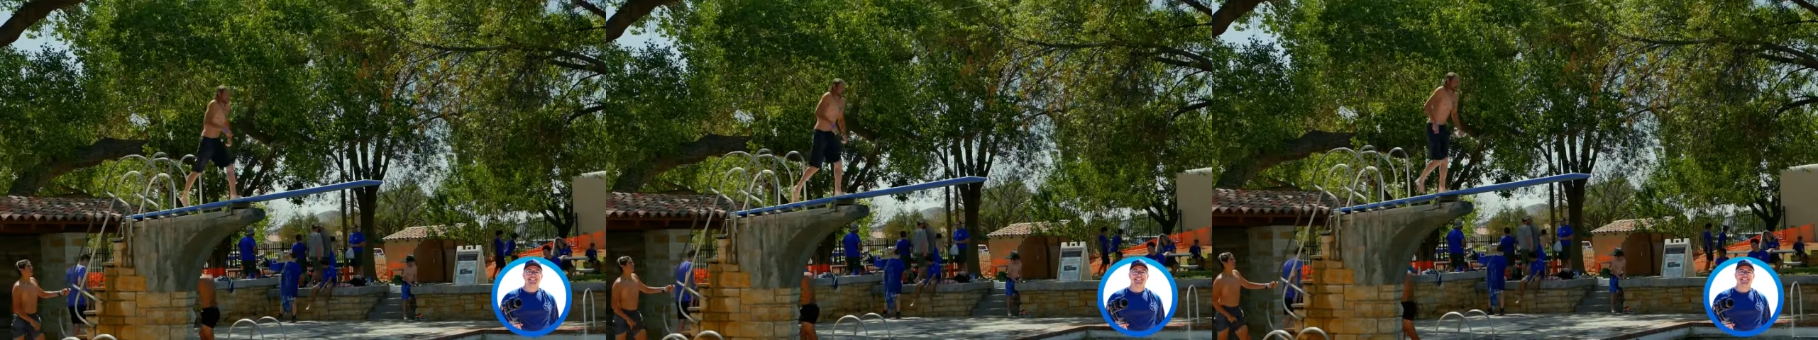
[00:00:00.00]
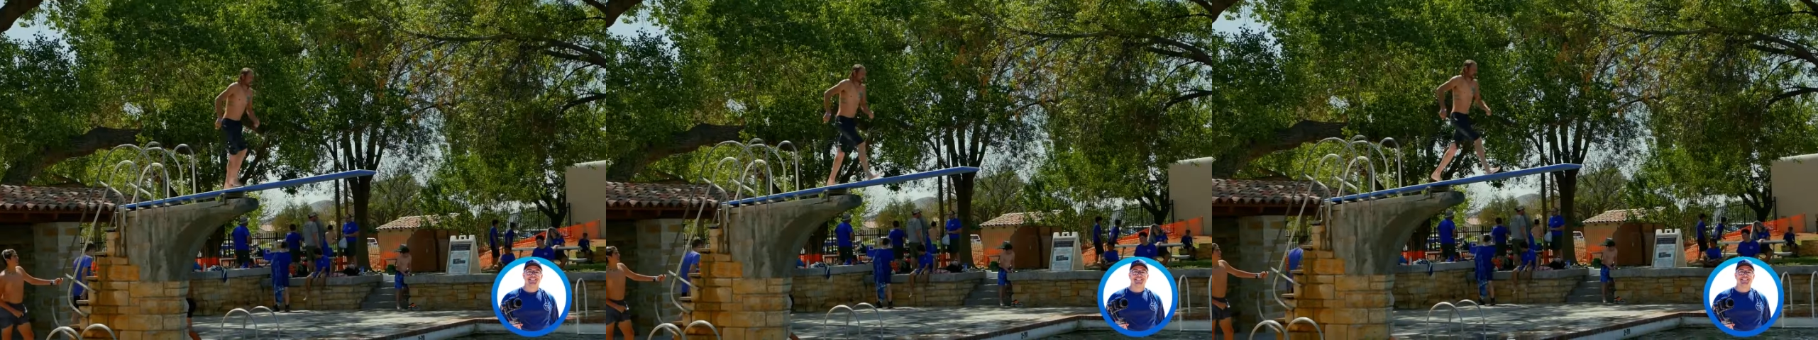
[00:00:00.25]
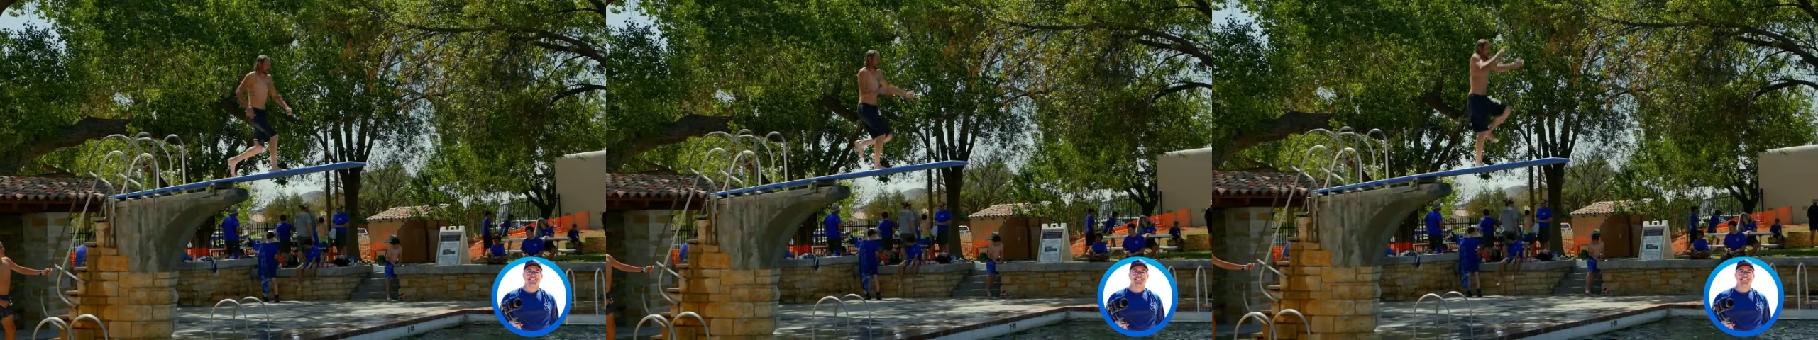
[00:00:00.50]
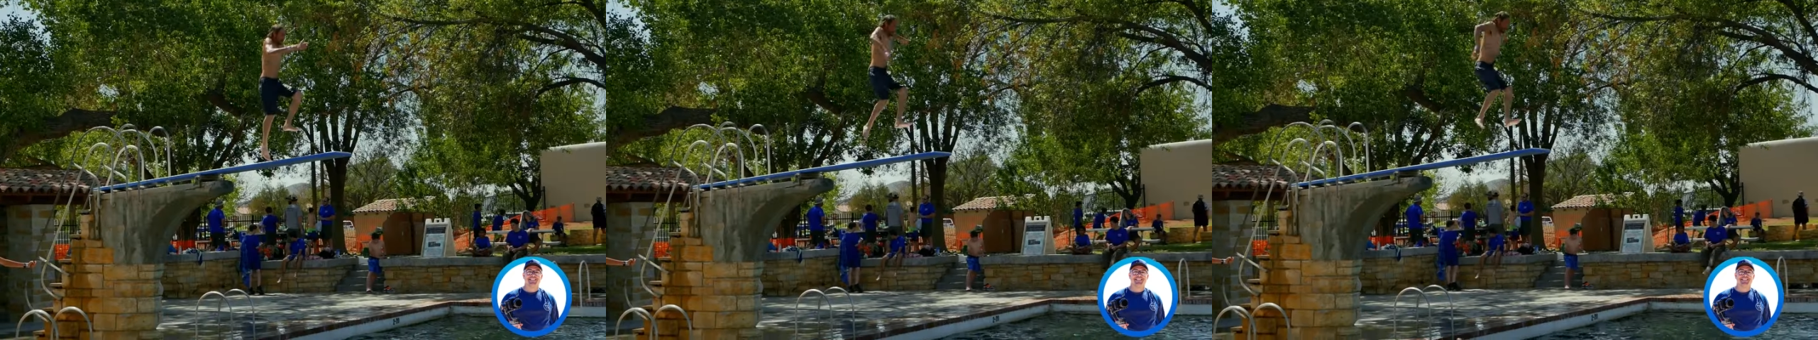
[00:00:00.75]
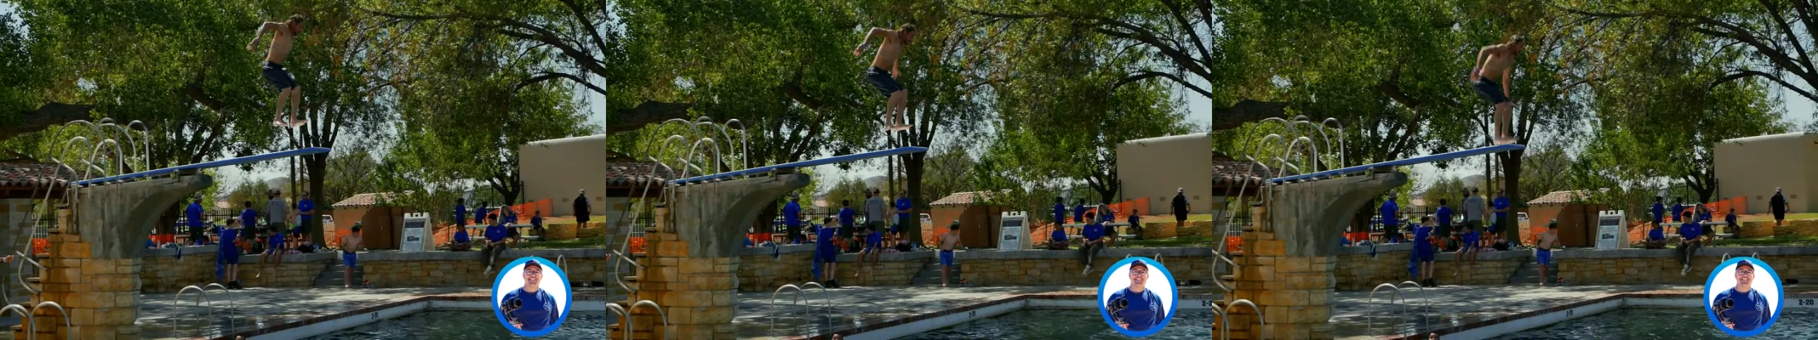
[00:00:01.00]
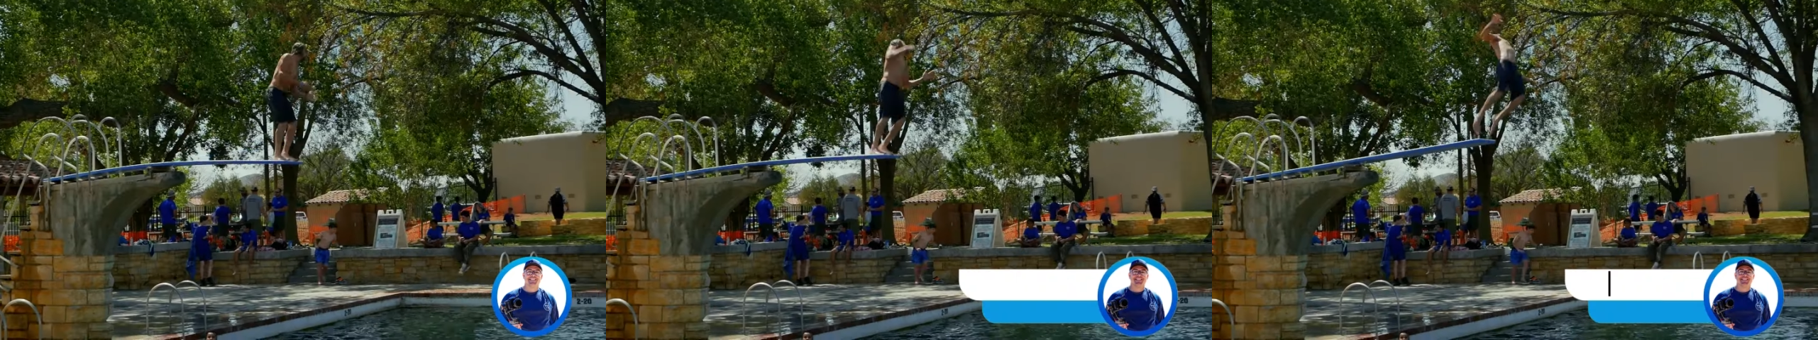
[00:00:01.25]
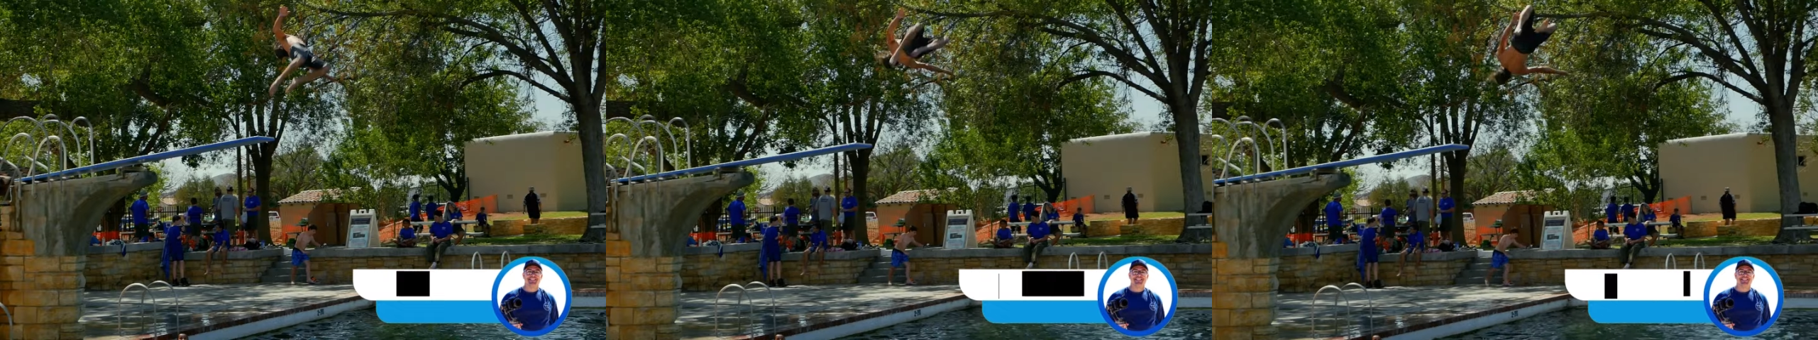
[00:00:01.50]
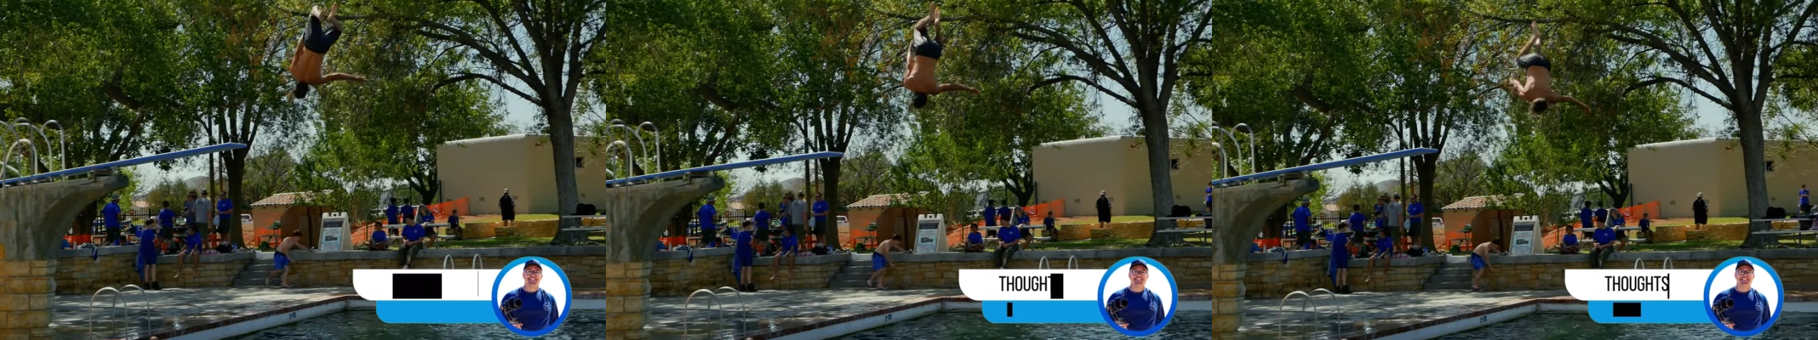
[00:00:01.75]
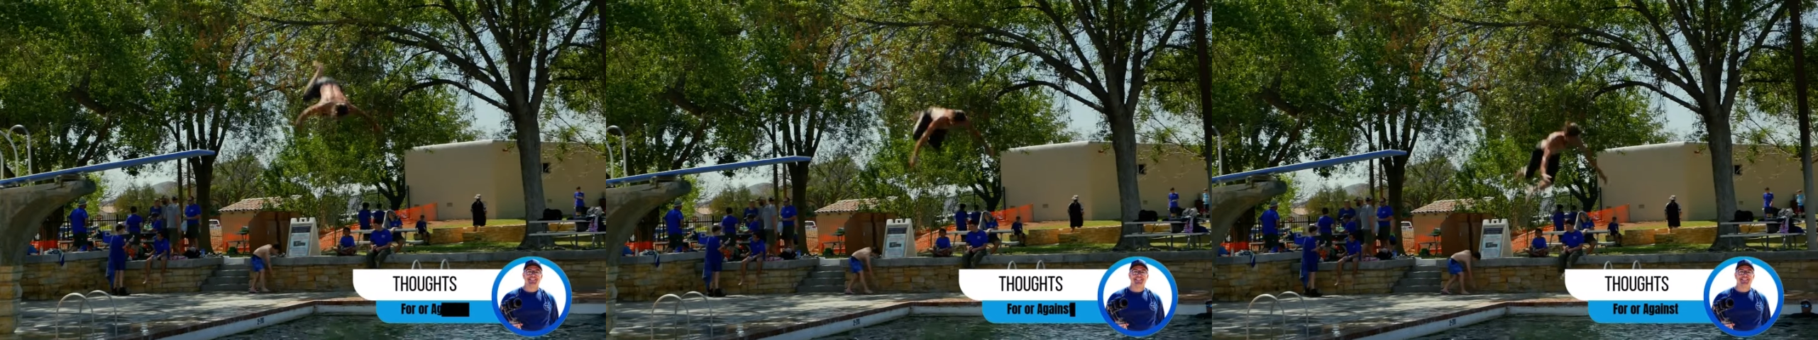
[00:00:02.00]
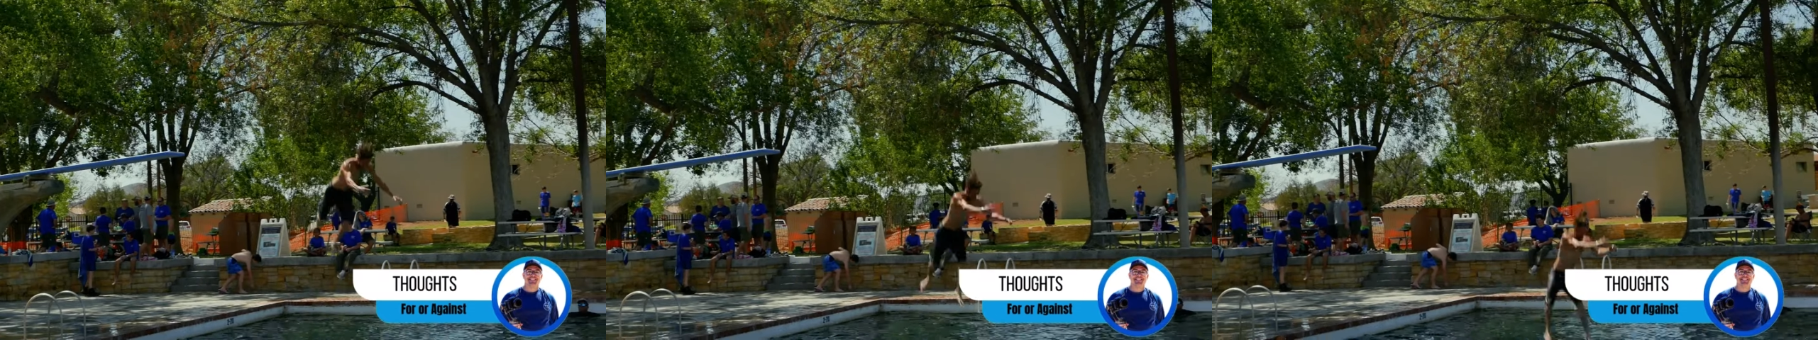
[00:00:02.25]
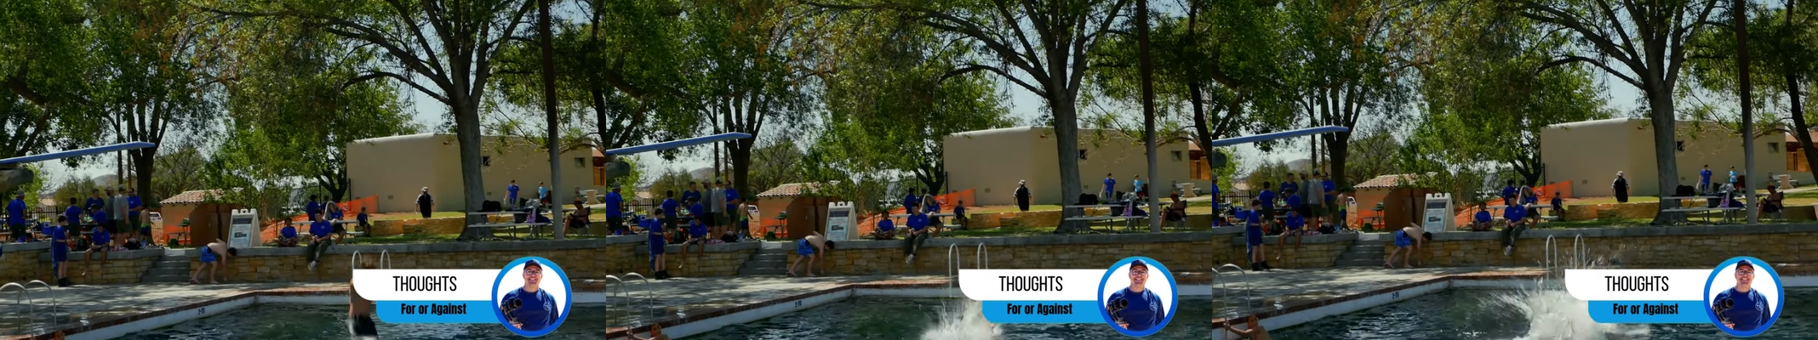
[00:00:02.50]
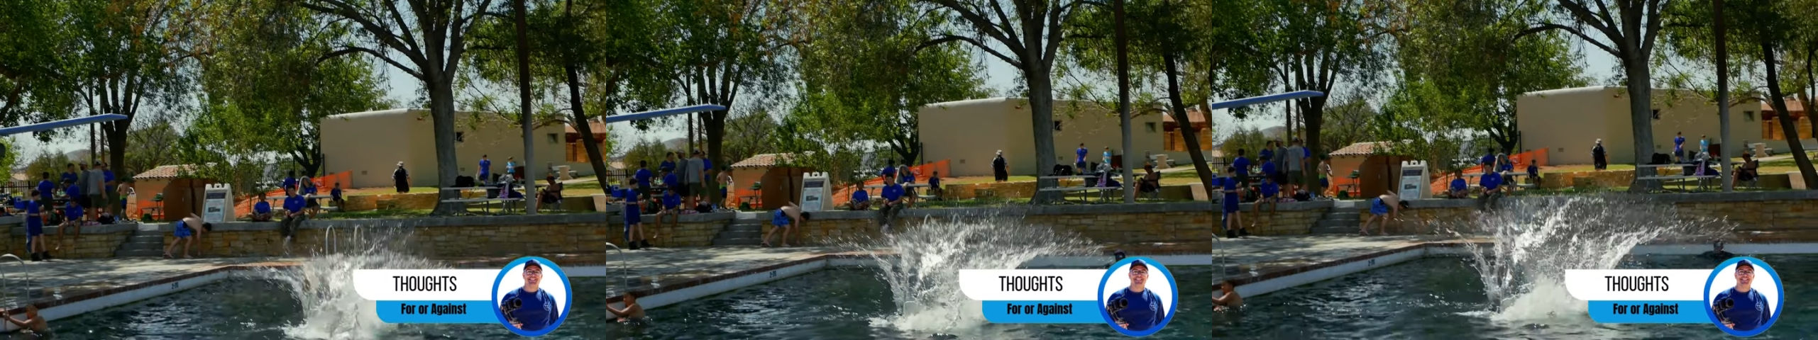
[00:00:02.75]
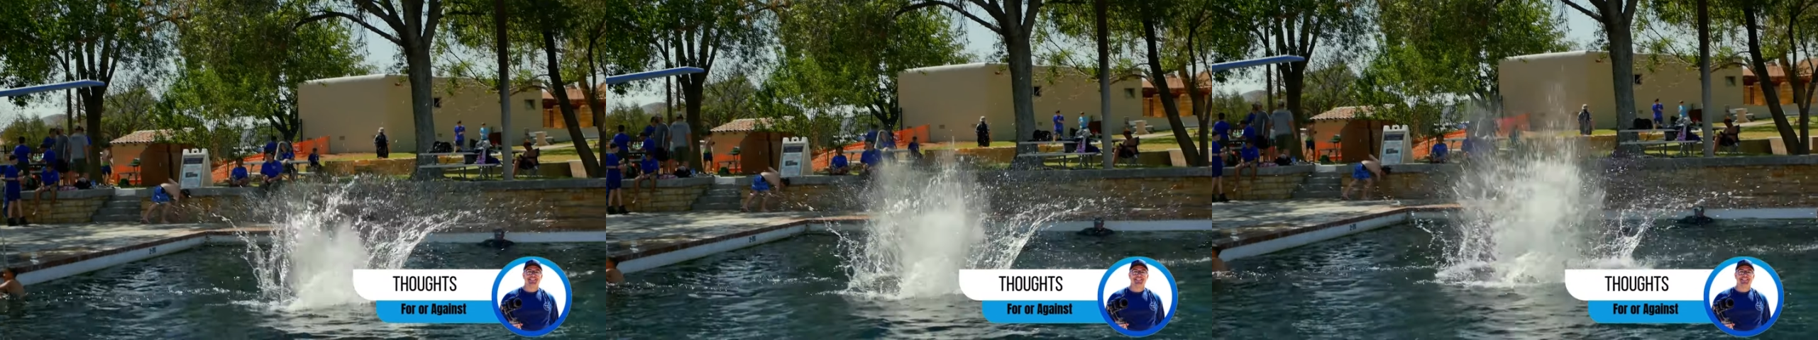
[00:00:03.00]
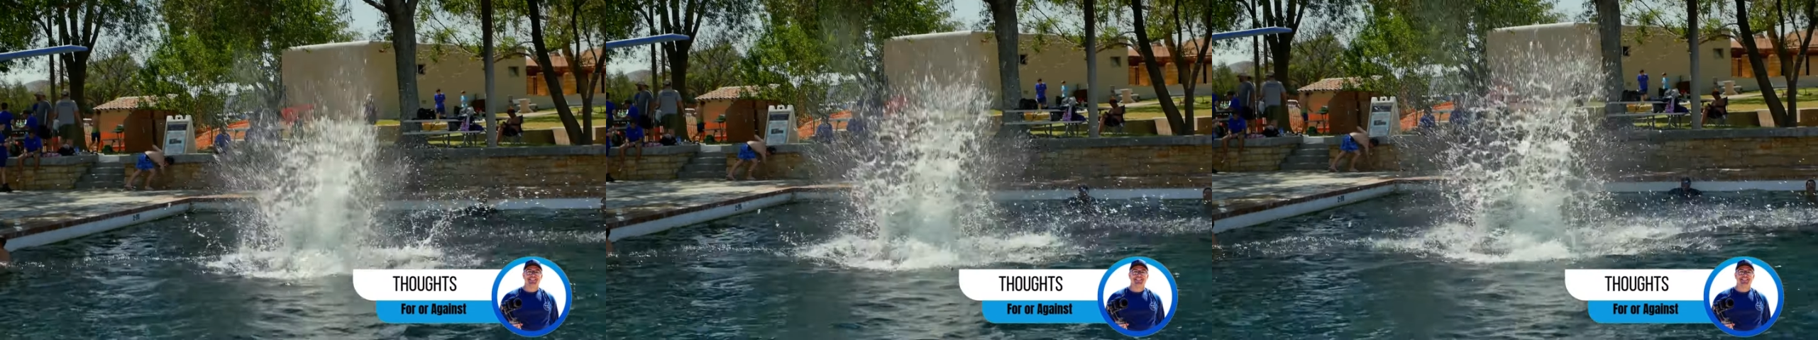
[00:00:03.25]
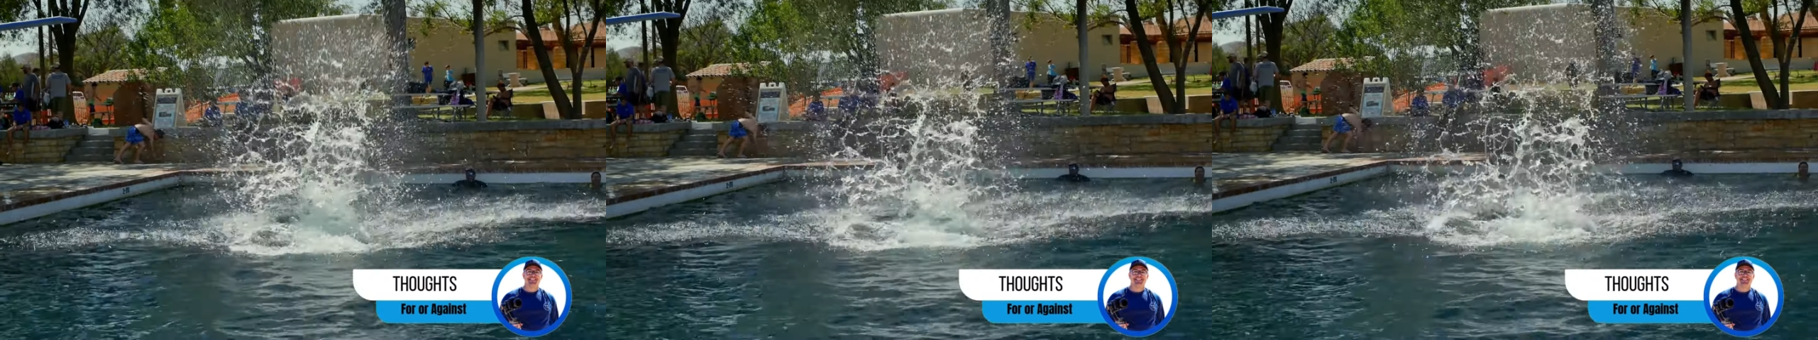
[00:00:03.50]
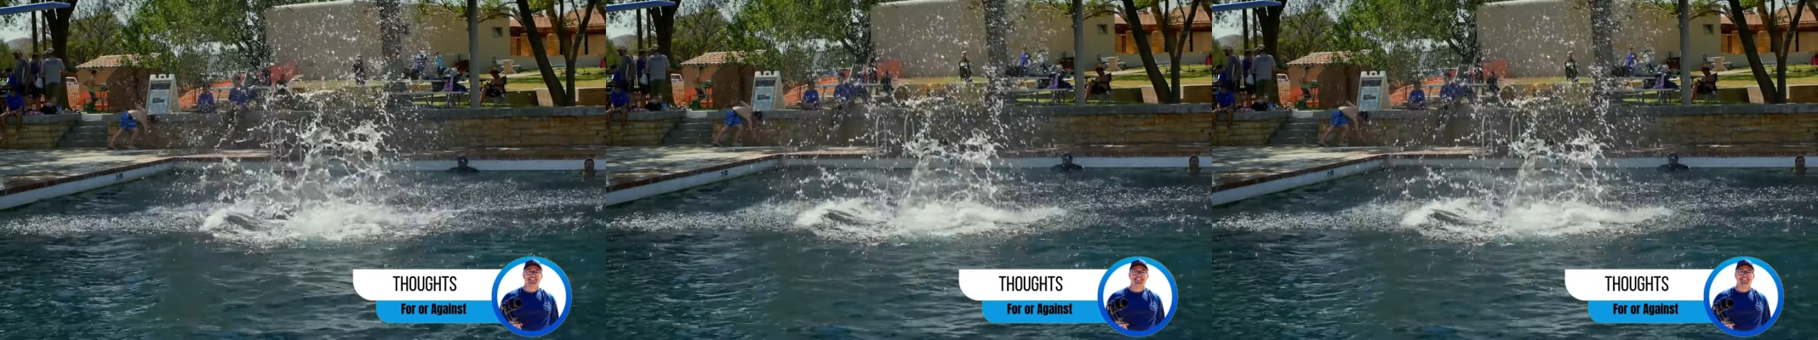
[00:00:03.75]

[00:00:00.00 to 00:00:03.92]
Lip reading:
No face is visible, so there are no lips to read.